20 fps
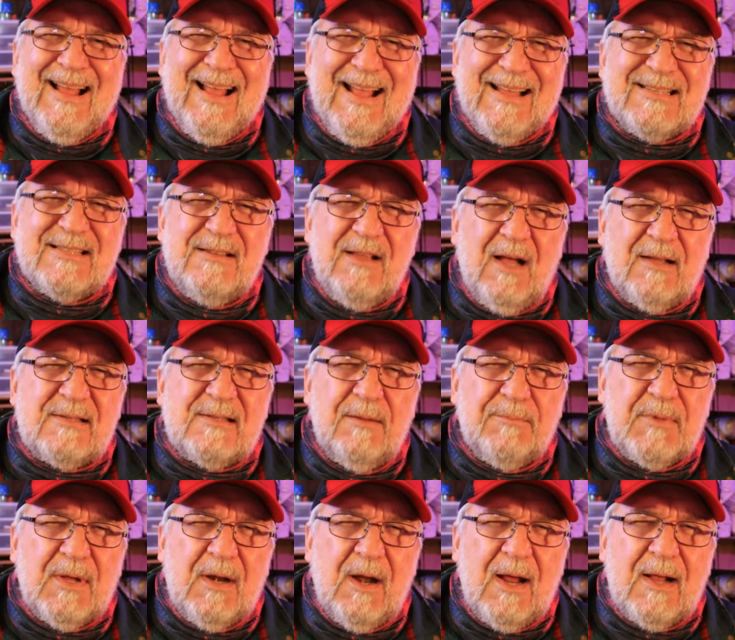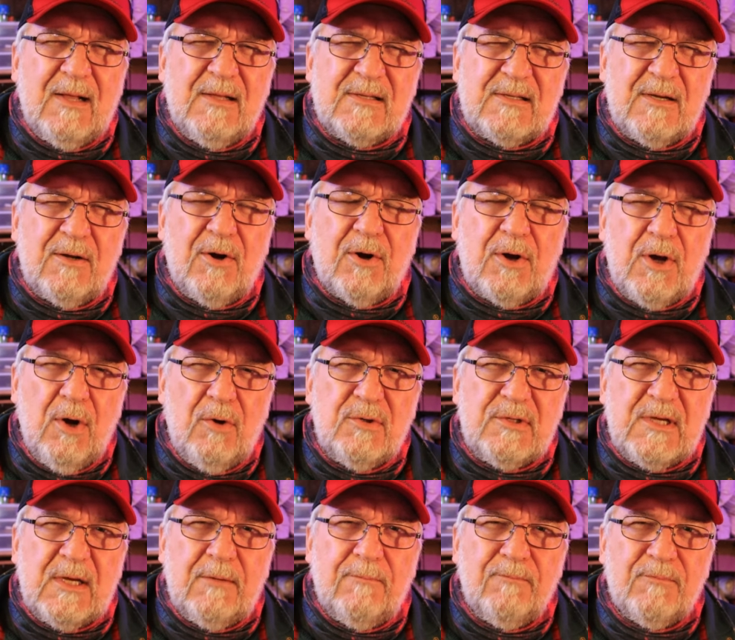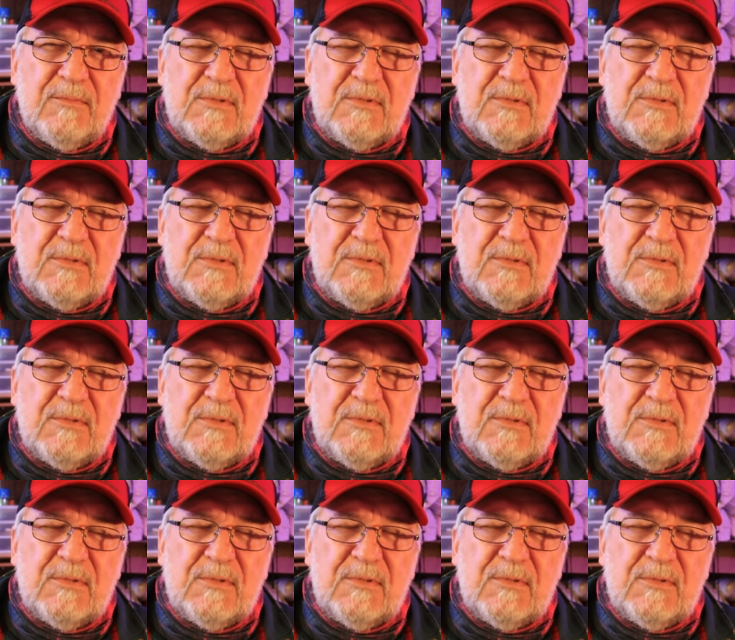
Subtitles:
that's not something I consider cozy.